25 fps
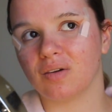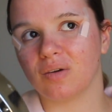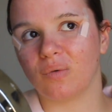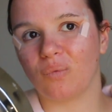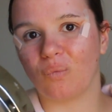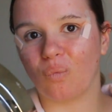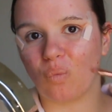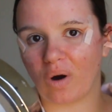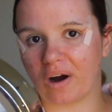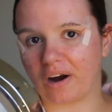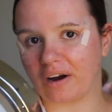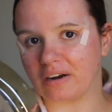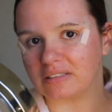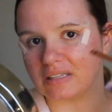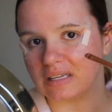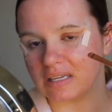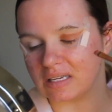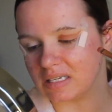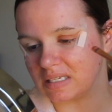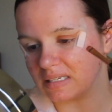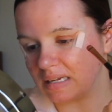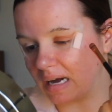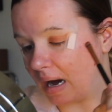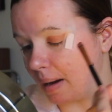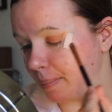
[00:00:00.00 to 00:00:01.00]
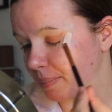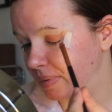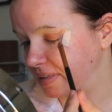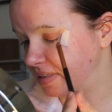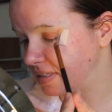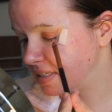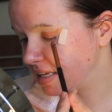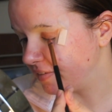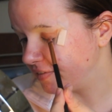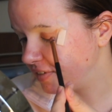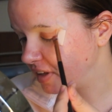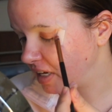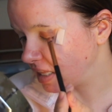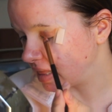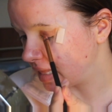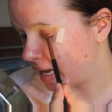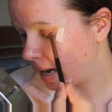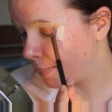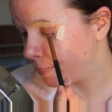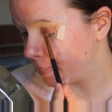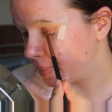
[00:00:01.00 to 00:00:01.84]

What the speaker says: where to stop and stuff like that.